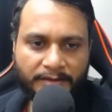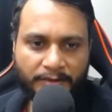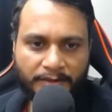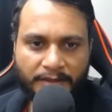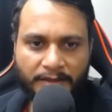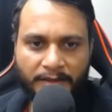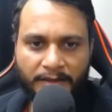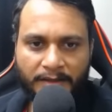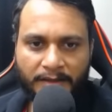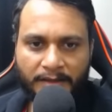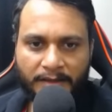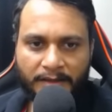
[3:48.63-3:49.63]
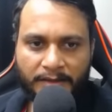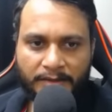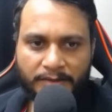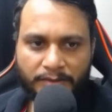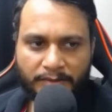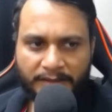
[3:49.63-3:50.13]
Okay?
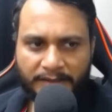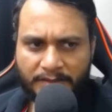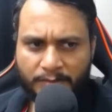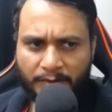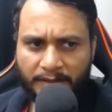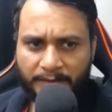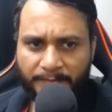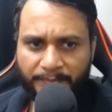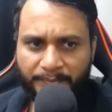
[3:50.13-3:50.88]
So that is why